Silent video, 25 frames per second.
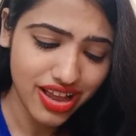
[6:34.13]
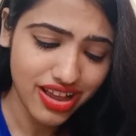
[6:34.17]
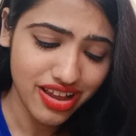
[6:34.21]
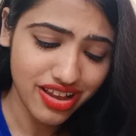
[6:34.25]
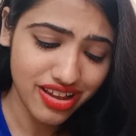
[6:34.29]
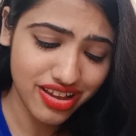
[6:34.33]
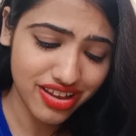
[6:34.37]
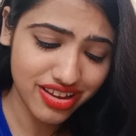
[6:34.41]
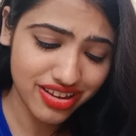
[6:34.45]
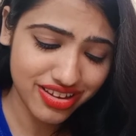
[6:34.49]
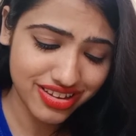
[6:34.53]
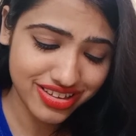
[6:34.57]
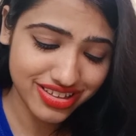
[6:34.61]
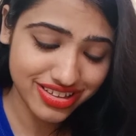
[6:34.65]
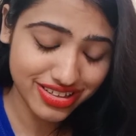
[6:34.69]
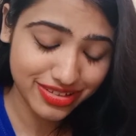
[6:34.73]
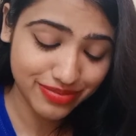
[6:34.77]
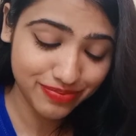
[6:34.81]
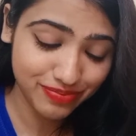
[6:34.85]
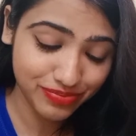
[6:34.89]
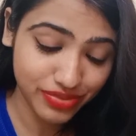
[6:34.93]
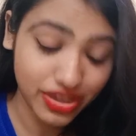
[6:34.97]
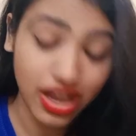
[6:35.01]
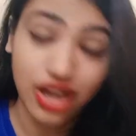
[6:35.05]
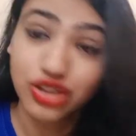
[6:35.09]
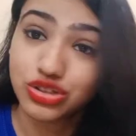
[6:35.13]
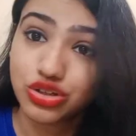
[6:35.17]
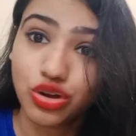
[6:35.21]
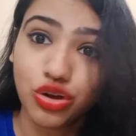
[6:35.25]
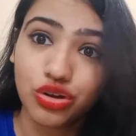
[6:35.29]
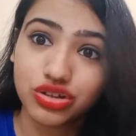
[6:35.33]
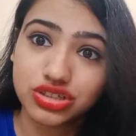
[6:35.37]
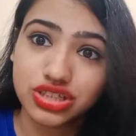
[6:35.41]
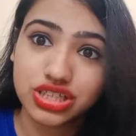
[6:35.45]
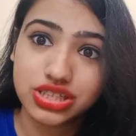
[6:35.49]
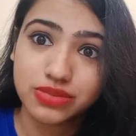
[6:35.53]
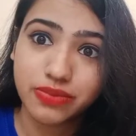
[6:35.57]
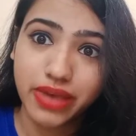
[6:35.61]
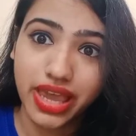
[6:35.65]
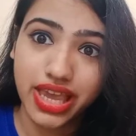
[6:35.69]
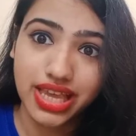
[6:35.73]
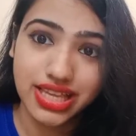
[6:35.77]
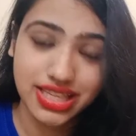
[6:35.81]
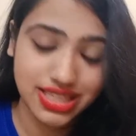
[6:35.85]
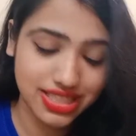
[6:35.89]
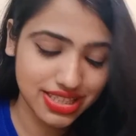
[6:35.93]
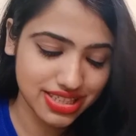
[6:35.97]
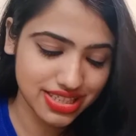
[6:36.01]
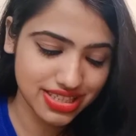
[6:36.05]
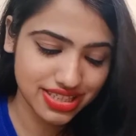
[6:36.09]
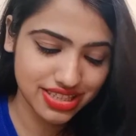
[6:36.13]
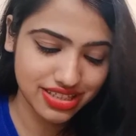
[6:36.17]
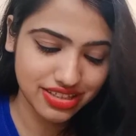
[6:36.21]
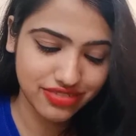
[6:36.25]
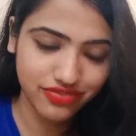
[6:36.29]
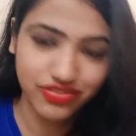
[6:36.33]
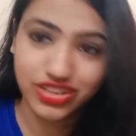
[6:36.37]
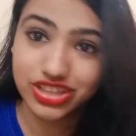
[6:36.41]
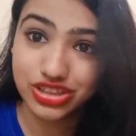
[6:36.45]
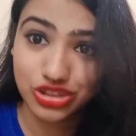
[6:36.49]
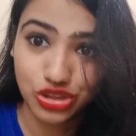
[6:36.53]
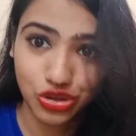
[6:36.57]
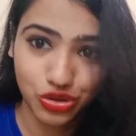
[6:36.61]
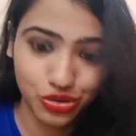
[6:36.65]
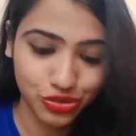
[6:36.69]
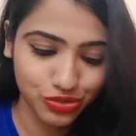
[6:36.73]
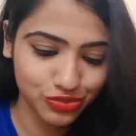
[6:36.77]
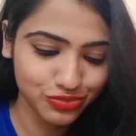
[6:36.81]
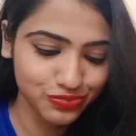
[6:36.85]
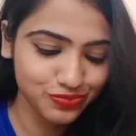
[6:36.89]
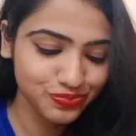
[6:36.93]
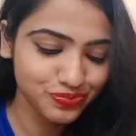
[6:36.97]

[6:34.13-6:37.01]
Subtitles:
and adore this piece with you.